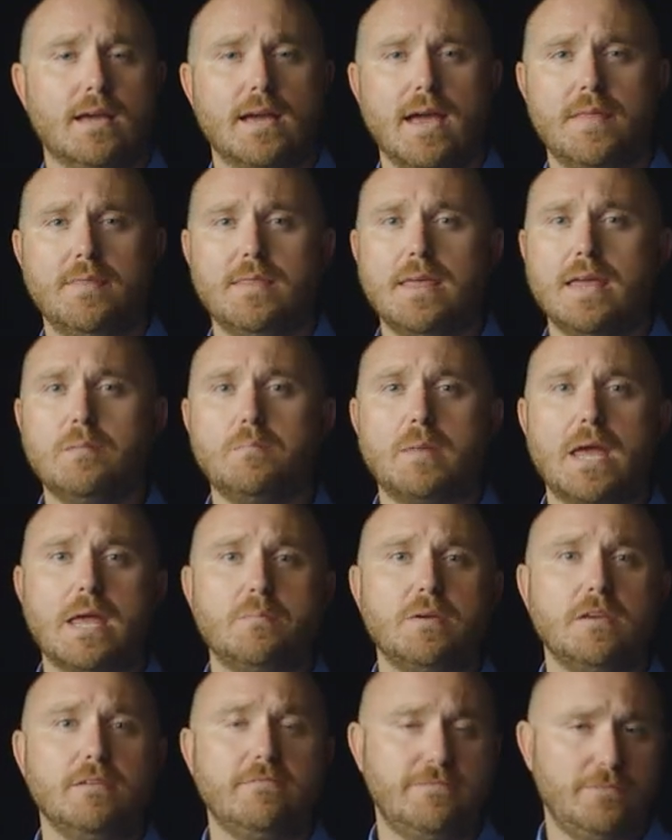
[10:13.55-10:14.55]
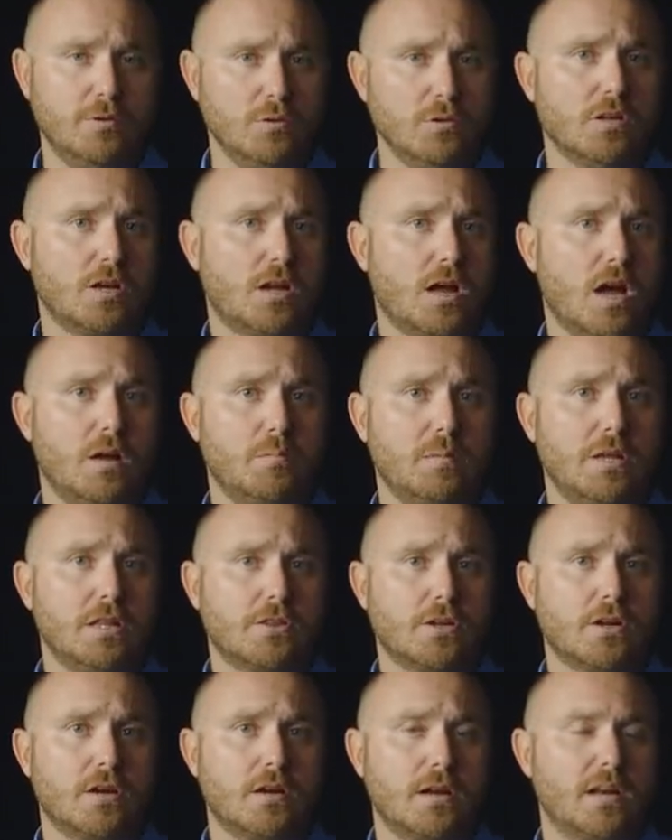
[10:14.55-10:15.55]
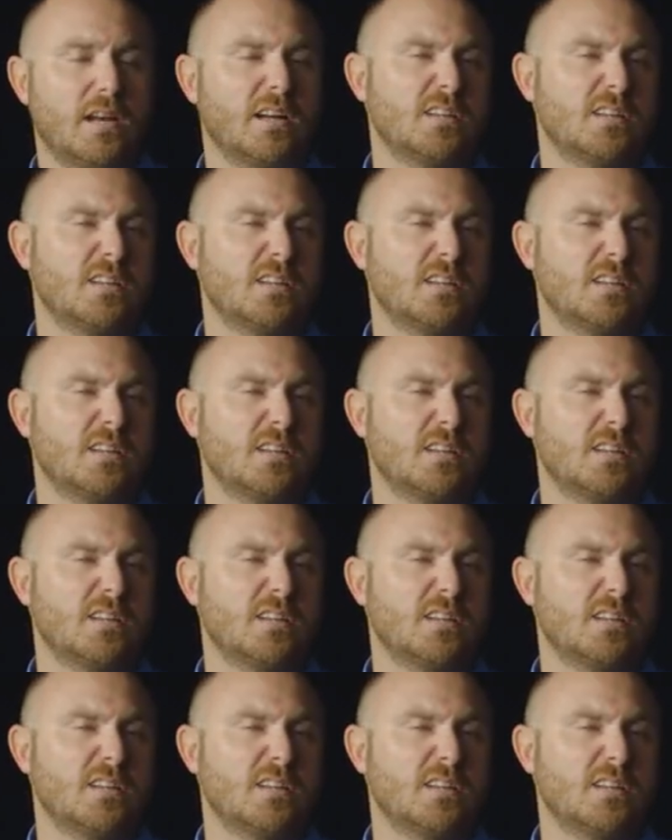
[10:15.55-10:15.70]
and then maybe fuel economy third and